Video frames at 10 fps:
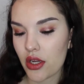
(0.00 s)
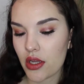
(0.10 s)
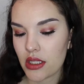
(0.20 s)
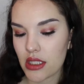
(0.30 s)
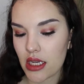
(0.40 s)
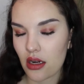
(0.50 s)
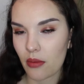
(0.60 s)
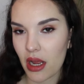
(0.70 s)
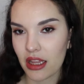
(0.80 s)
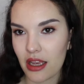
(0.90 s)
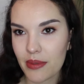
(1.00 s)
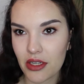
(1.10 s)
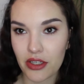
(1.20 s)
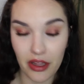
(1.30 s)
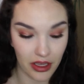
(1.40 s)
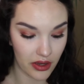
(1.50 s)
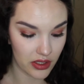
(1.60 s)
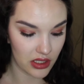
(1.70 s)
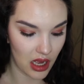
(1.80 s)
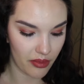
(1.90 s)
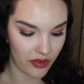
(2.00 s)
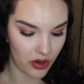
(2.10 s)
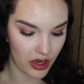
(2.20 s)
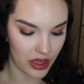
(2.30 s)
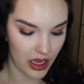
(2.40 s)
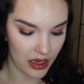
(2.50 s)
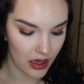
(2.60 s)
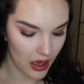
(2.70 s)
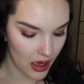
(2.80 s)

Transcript: You can see it on my lips. There's nothing else on top of it or anything.